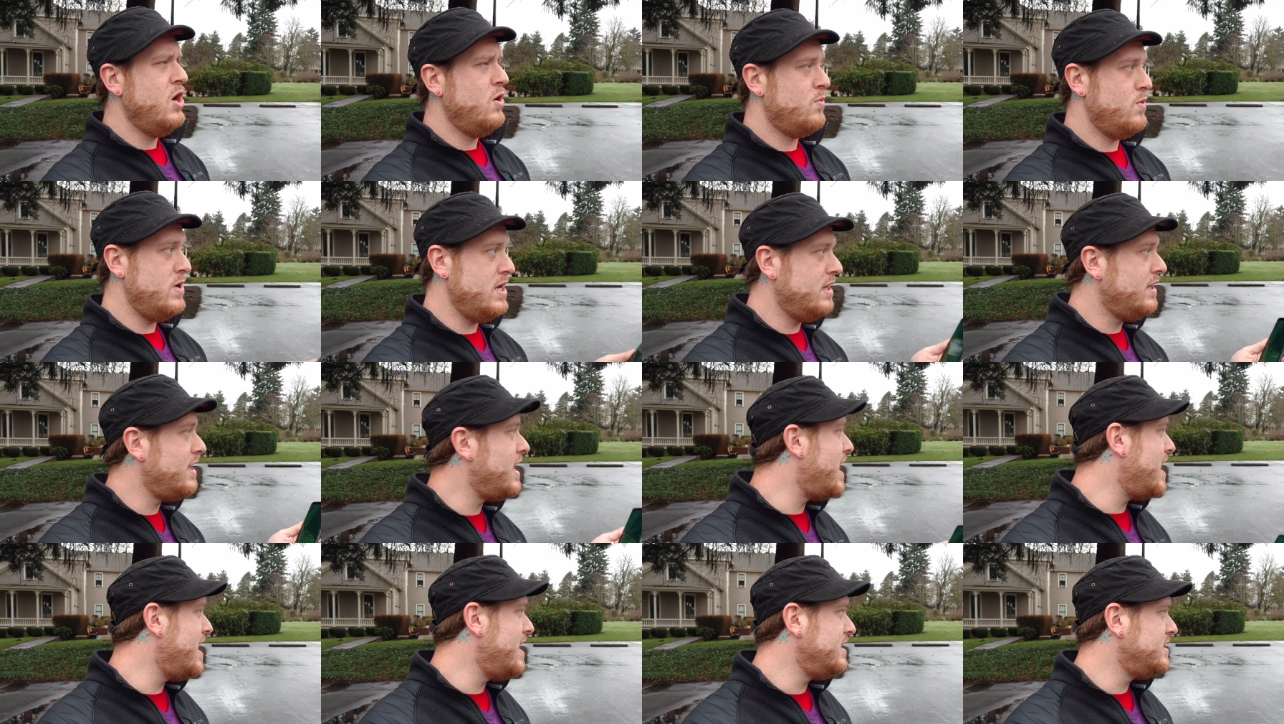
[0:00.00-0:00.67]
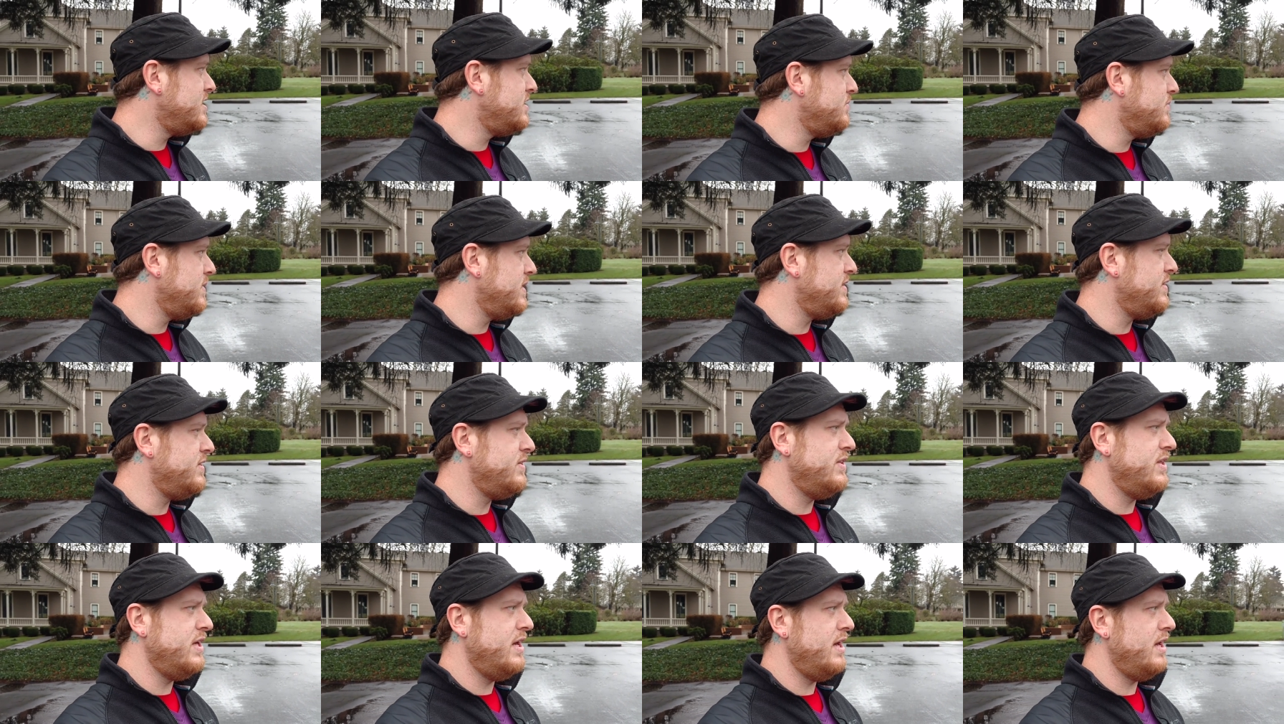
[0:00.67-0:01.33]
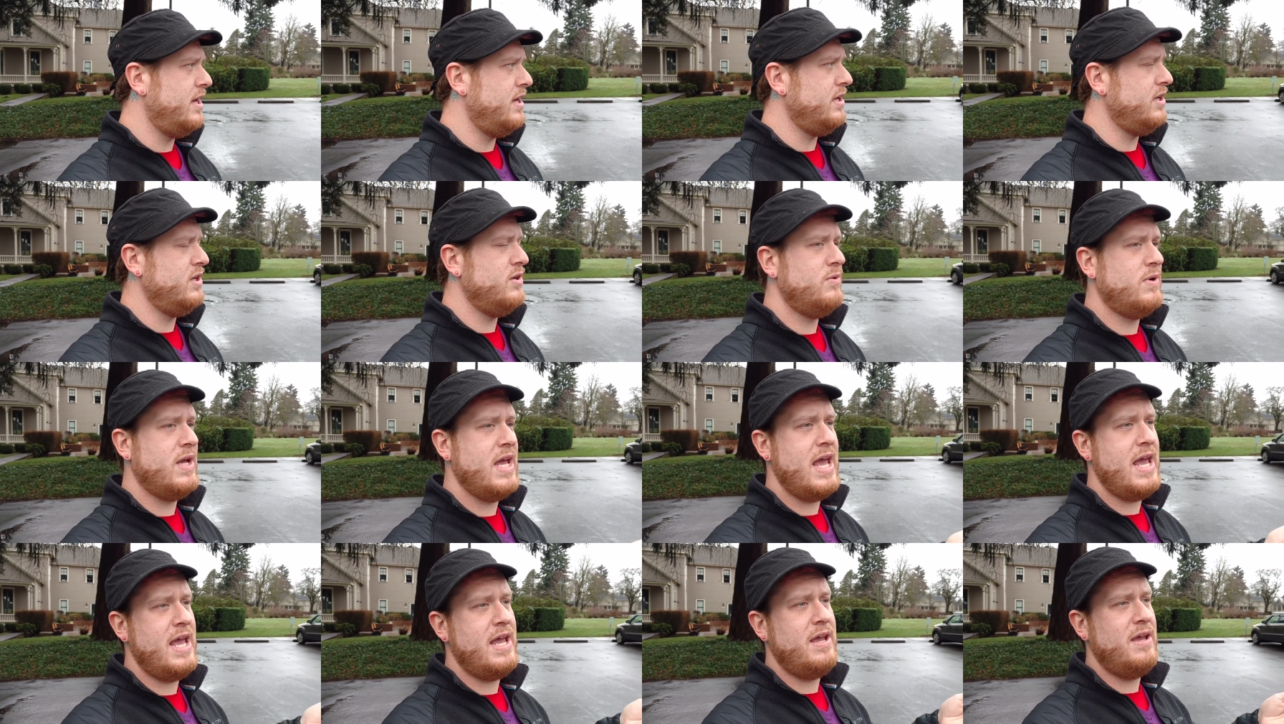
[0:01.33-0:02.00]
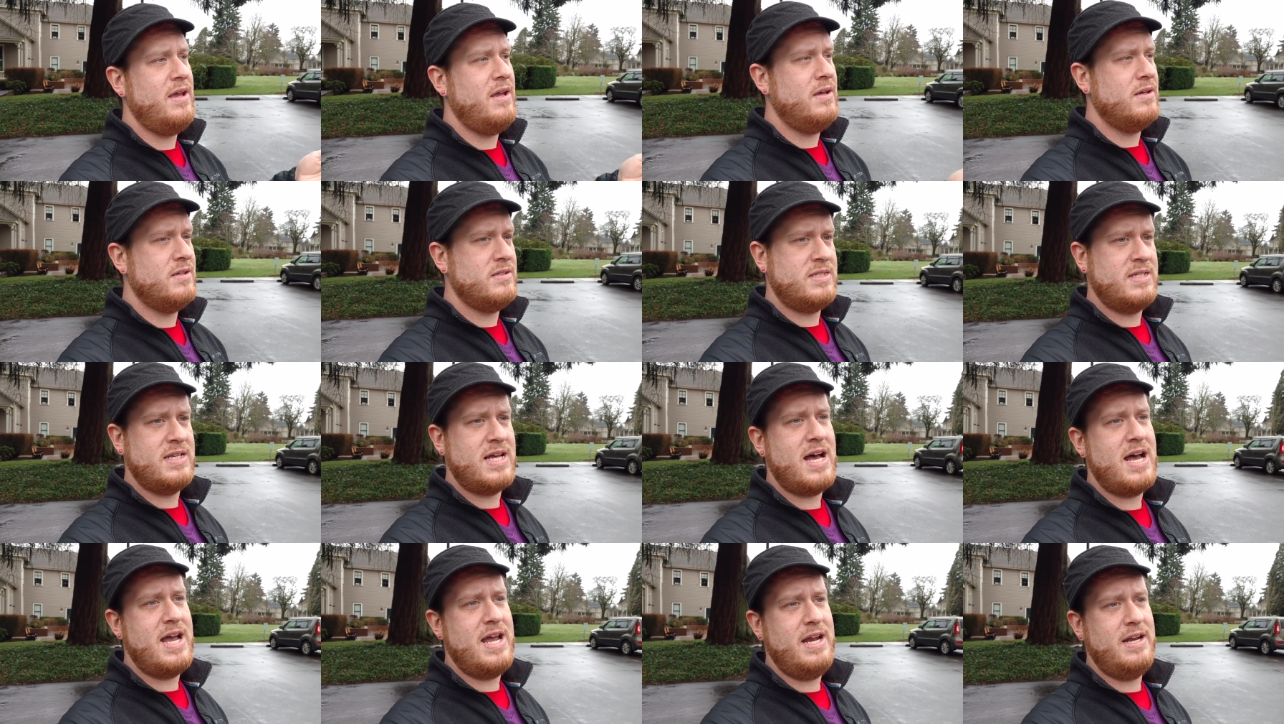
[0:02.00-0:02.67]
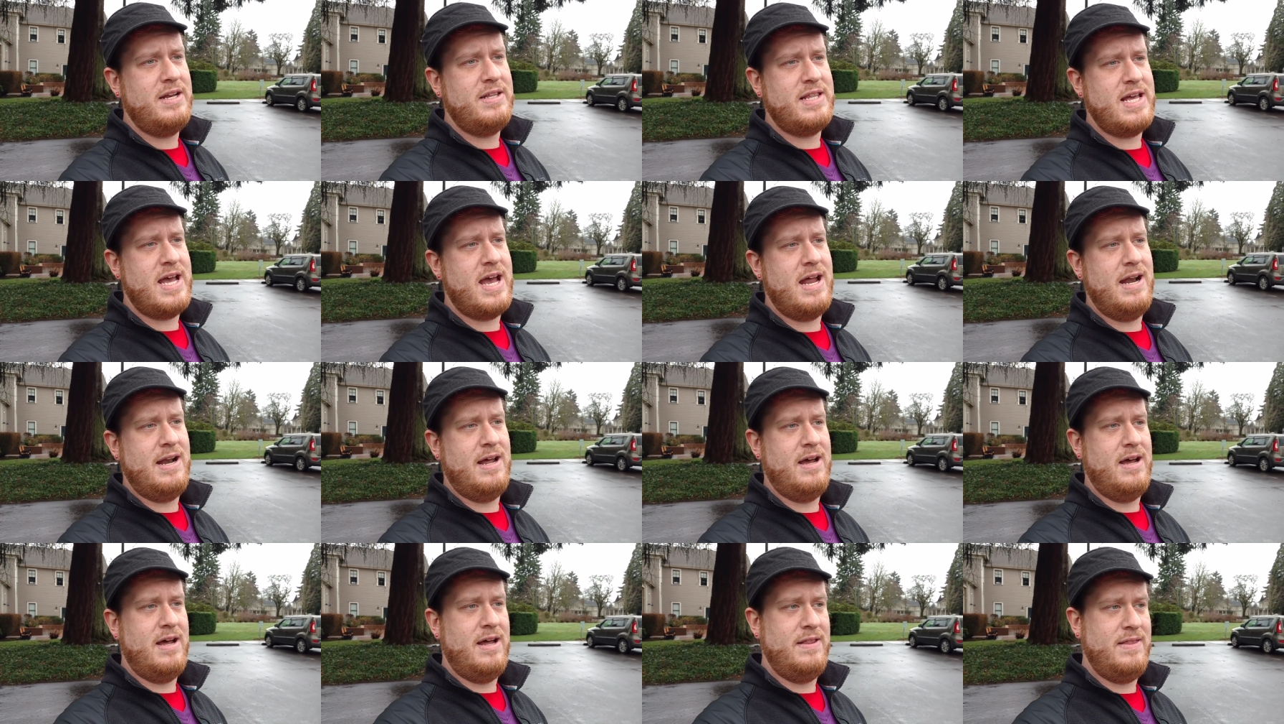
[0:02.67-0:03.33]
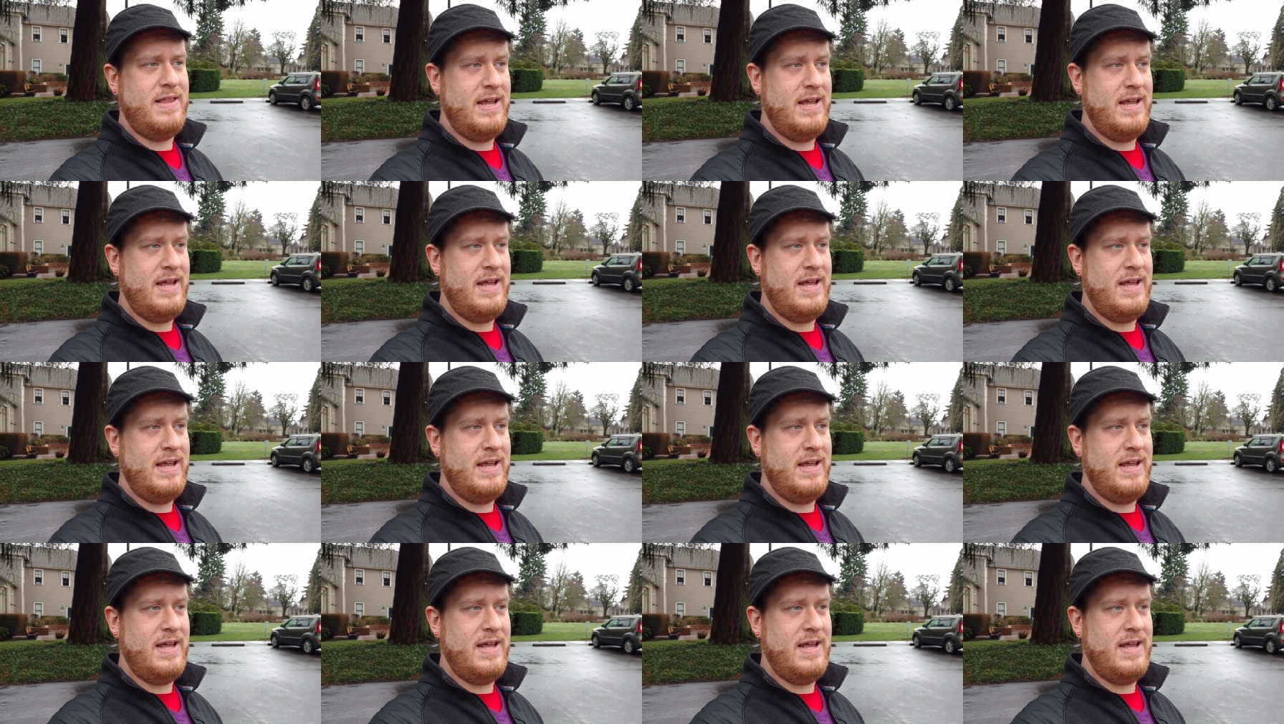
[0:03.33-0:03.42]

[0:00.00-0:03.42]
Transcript: realized with the U K side that uh,